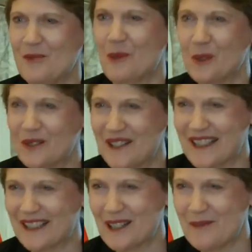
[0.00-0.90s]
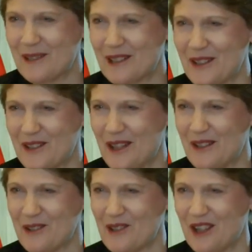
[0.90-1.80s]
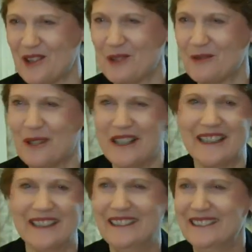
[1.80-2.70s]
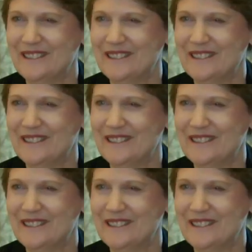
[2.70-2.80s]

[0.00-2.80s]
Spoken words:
to more intently because I was such a rare